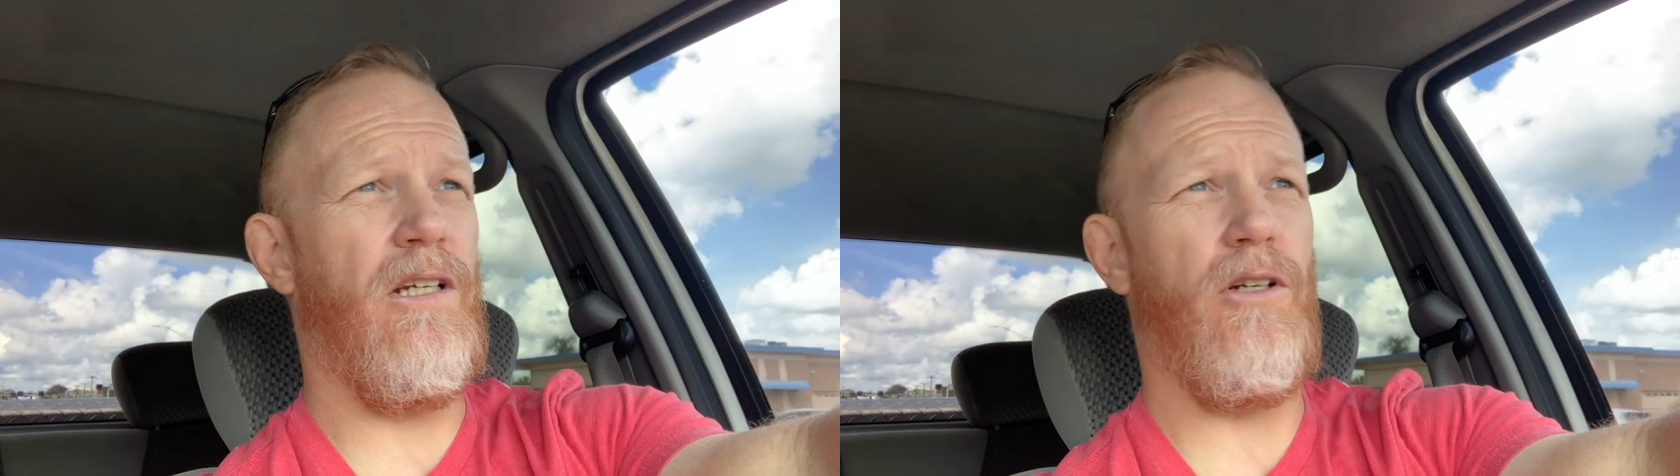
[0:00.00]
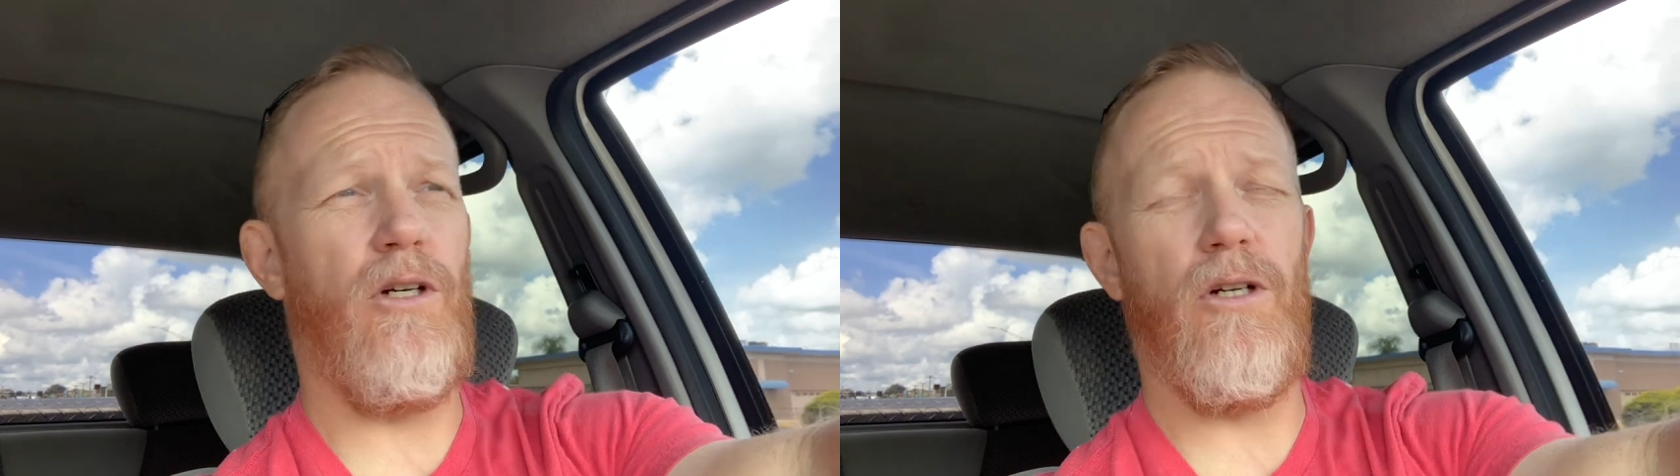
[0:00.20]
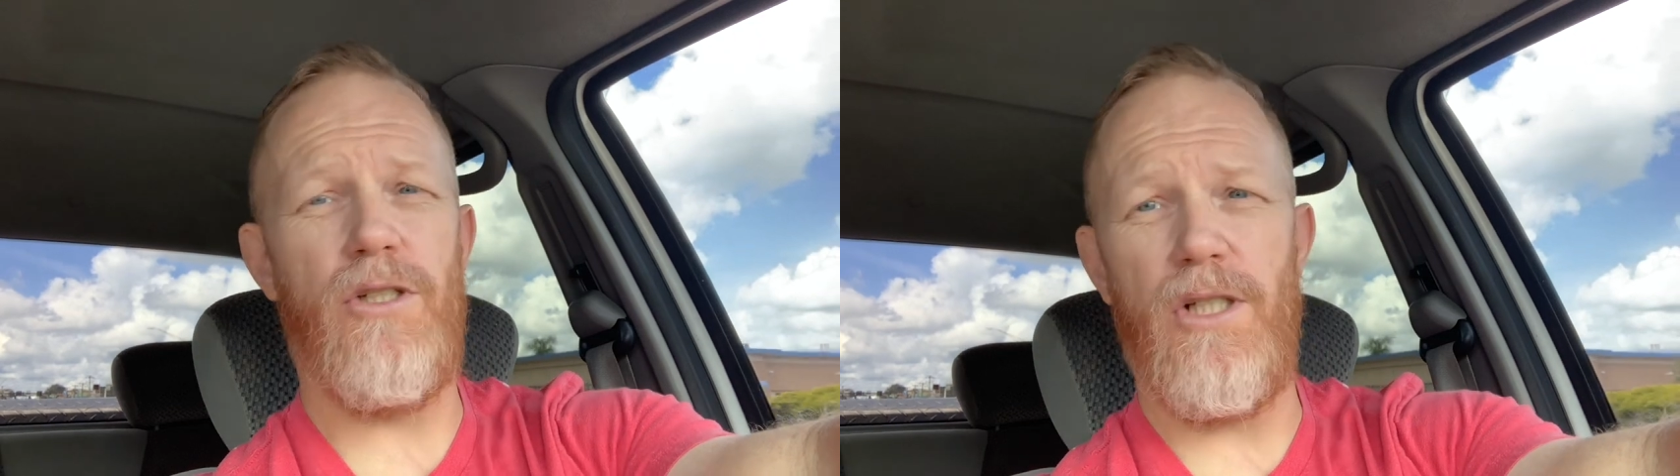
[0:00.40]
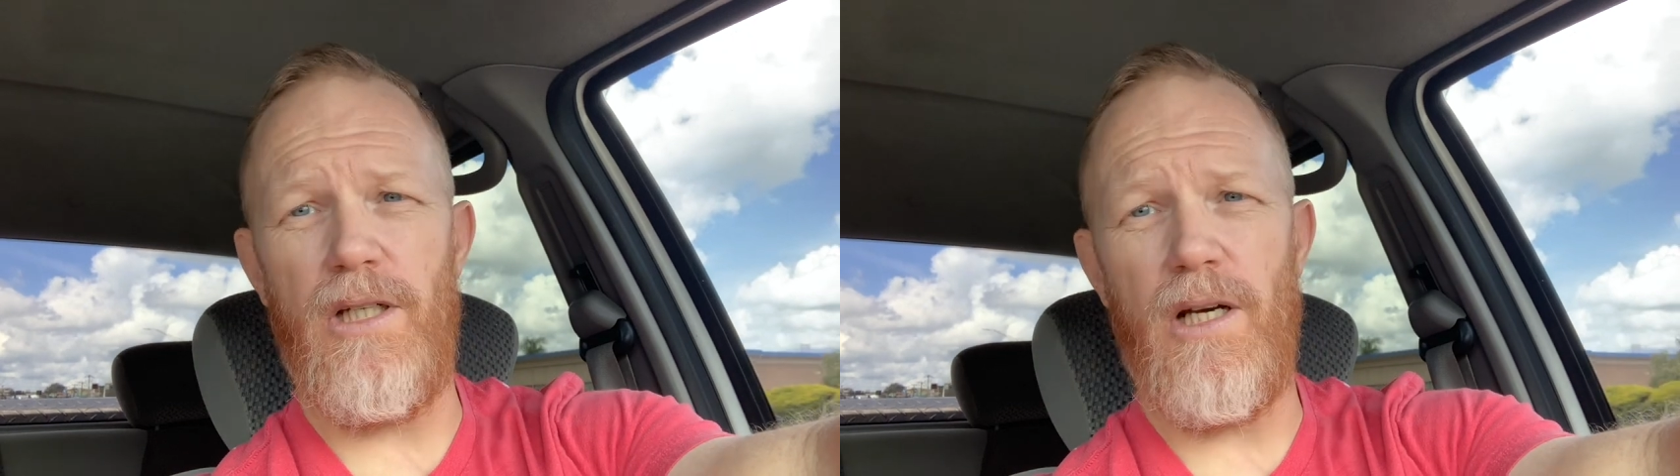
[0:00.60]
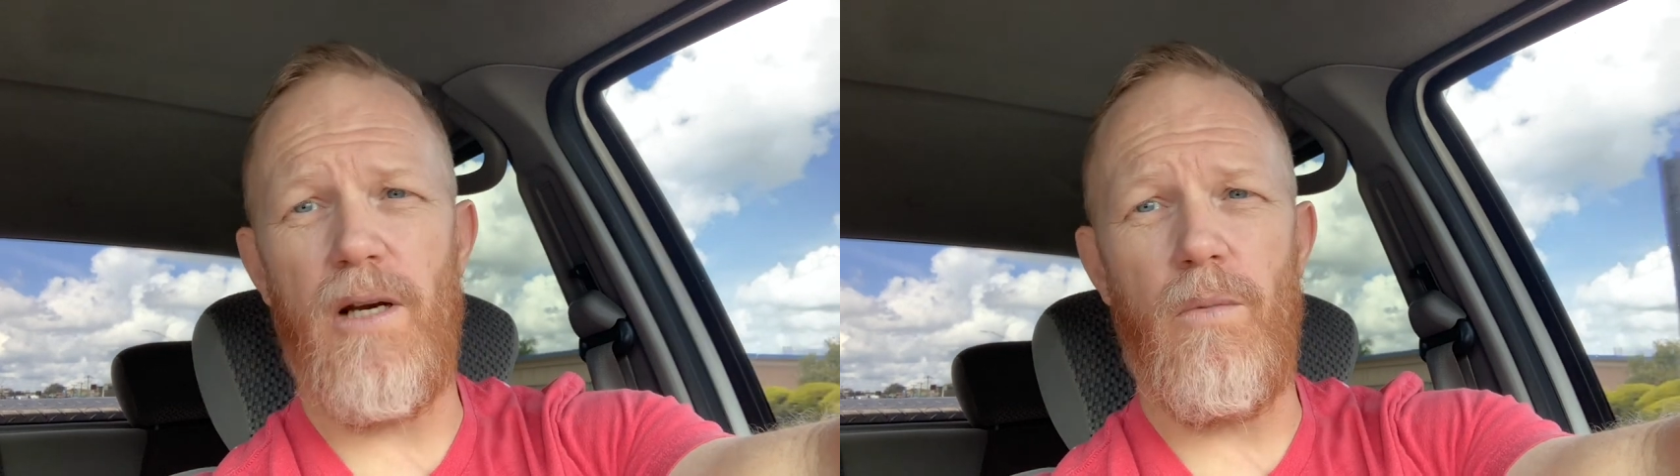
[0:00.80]
encouraging
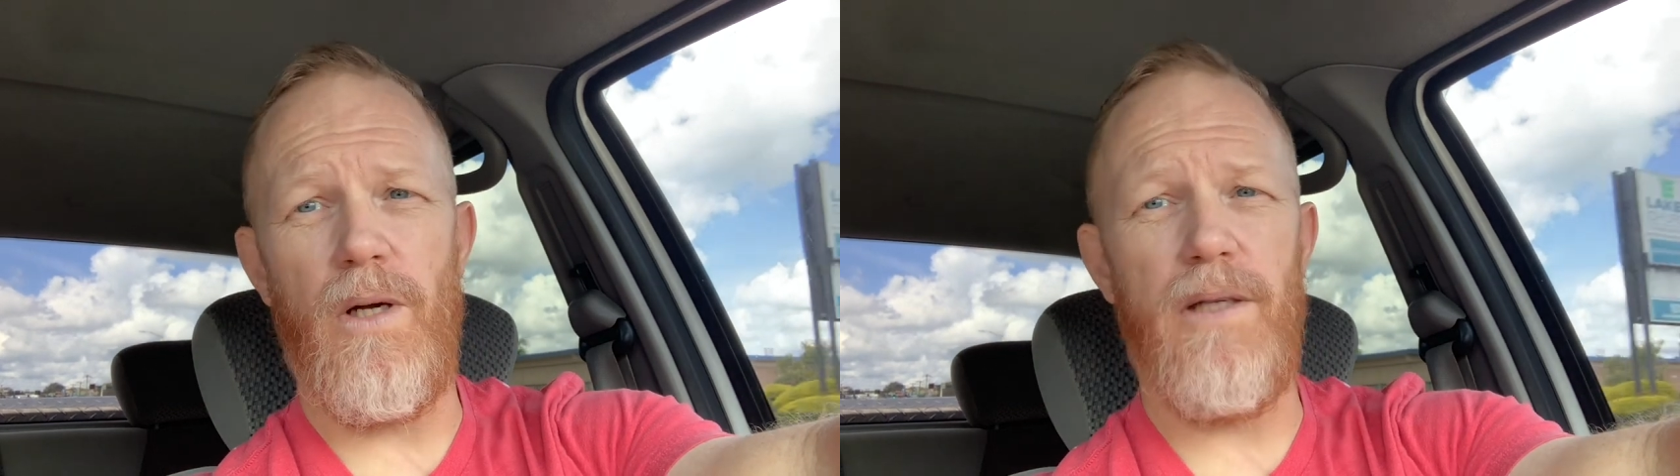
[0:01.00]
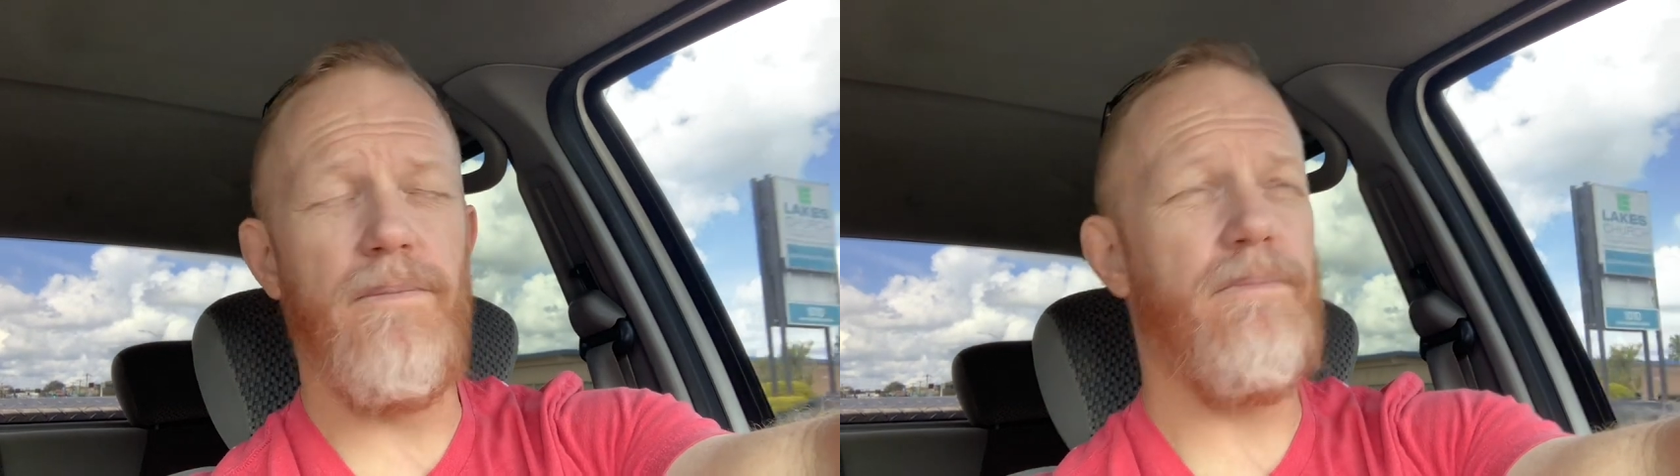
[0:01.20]
kind of way.